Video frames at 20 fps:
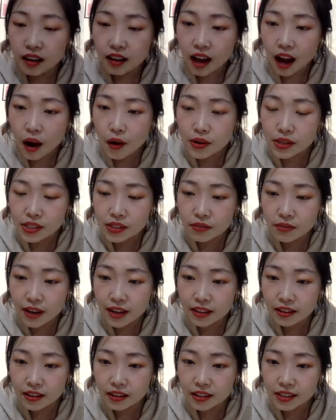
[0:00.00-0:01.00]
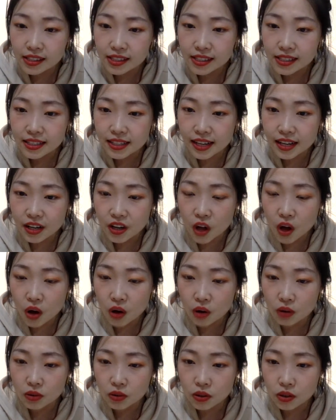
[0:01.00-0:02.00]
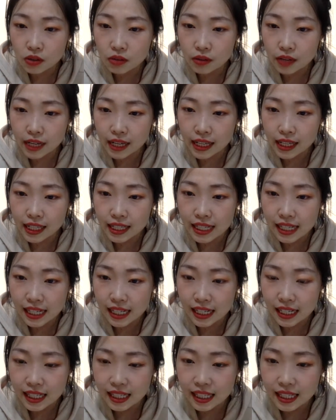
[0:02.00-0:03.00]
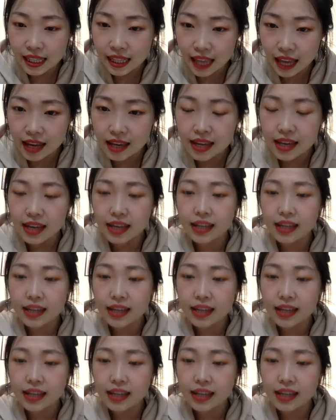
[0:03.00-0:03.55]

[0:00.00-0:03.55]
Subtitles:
How is the weather? Is today cold or rainy day?